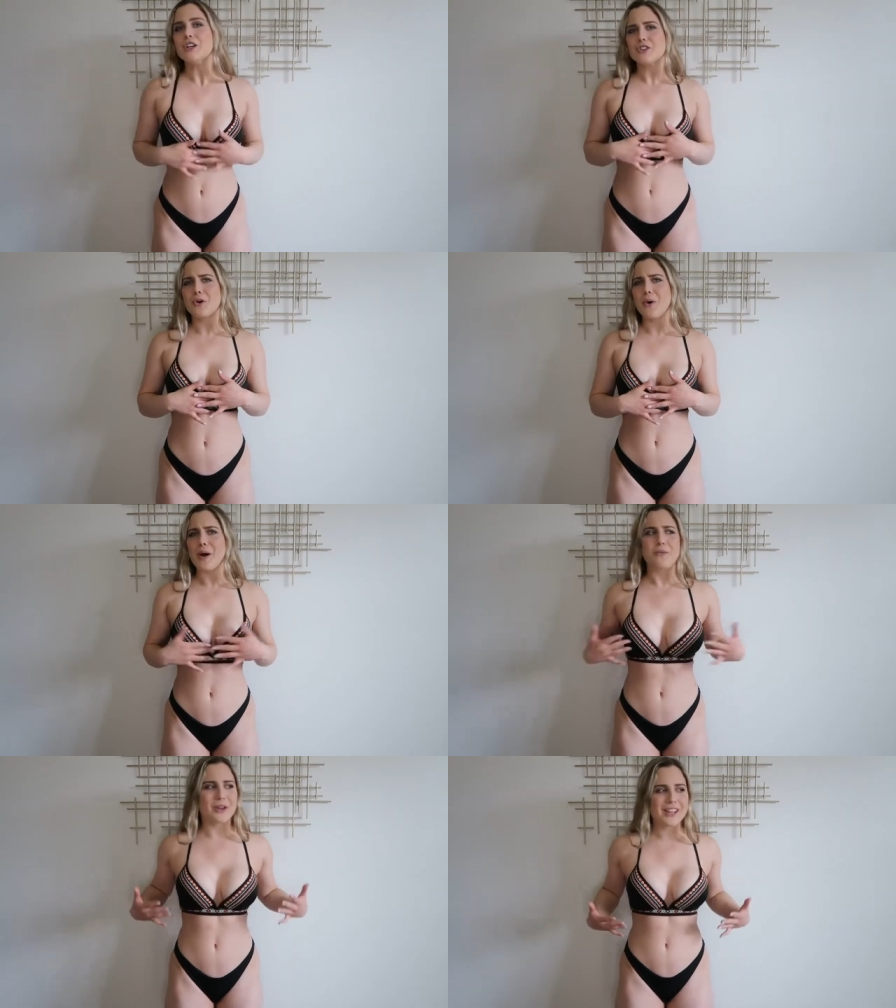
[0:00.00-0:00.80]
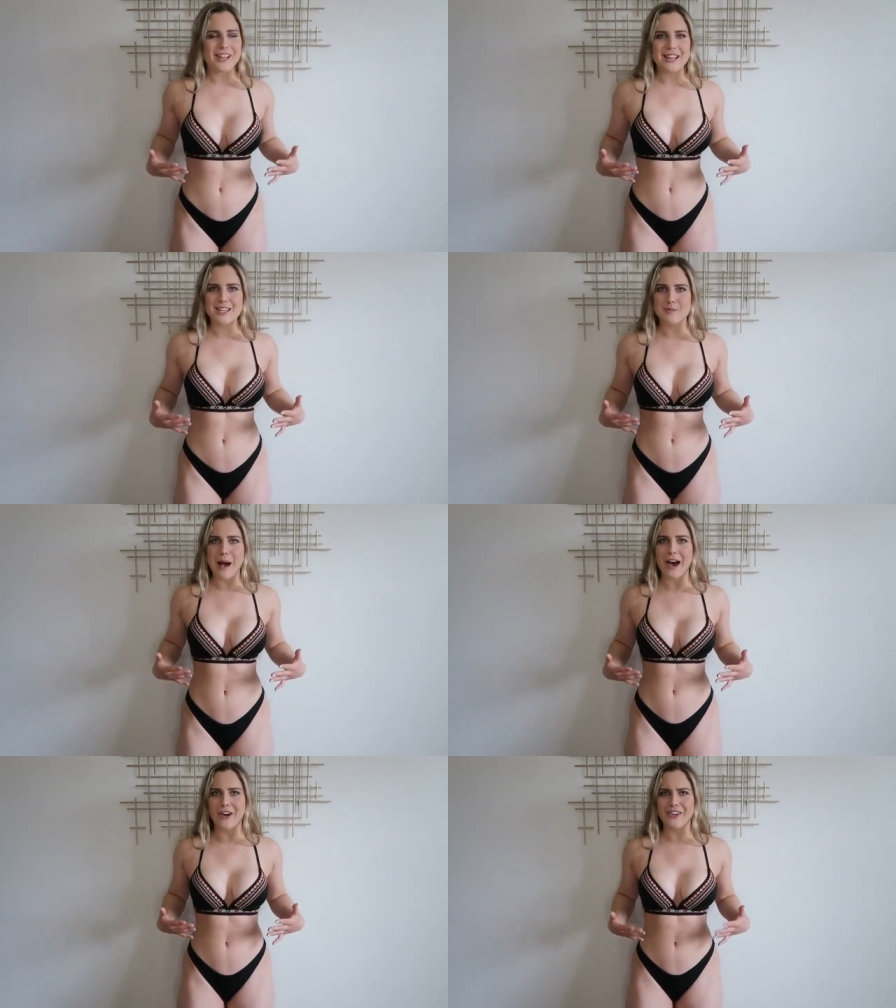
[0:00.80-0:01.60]
So I really like this
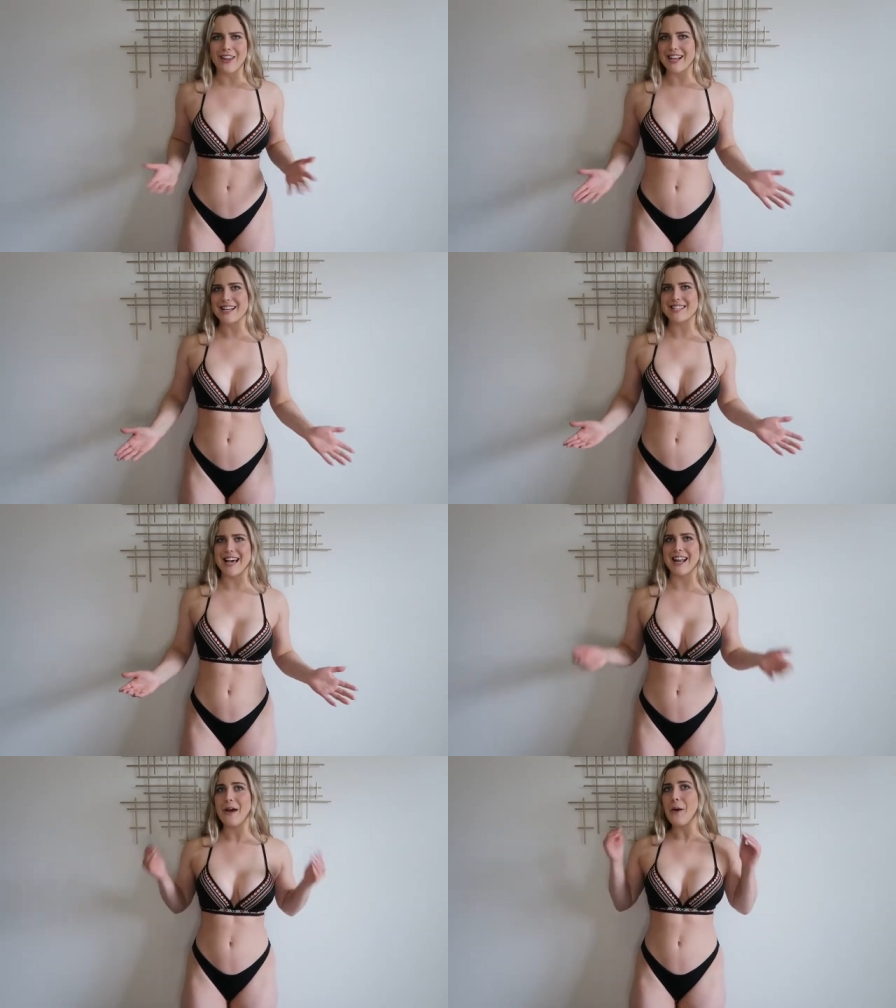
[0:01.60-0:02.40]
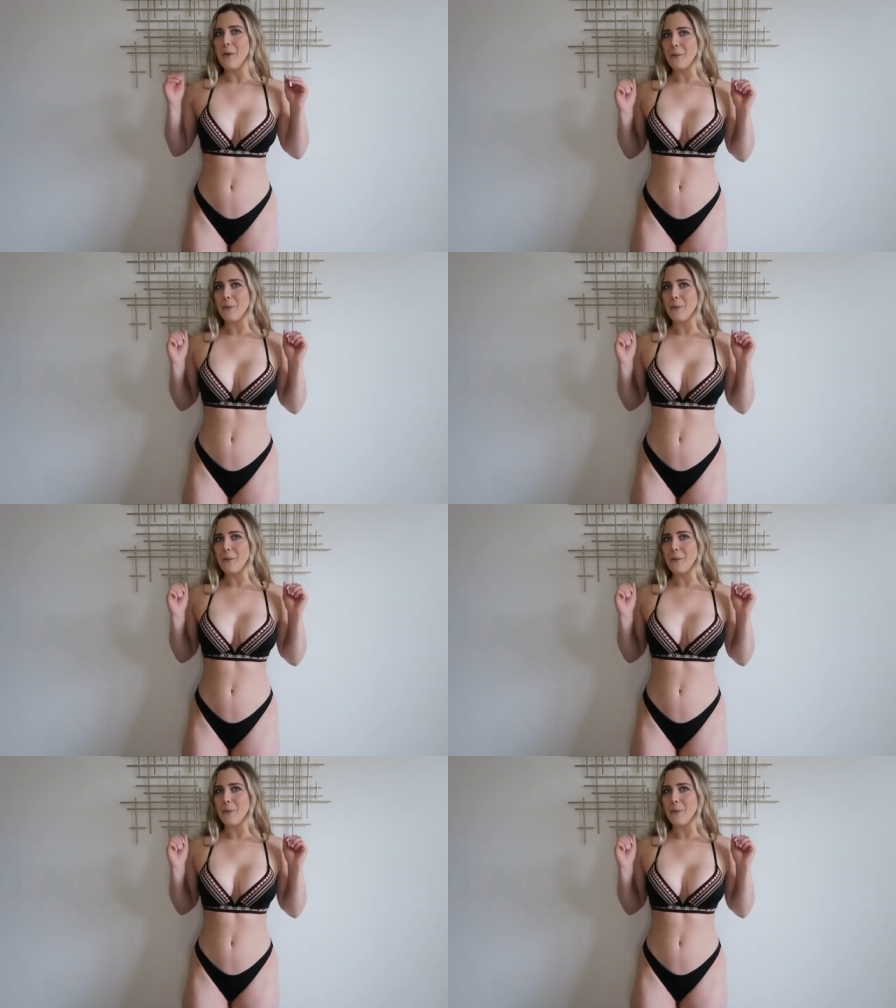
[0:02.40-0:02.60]
pattern. Like I said,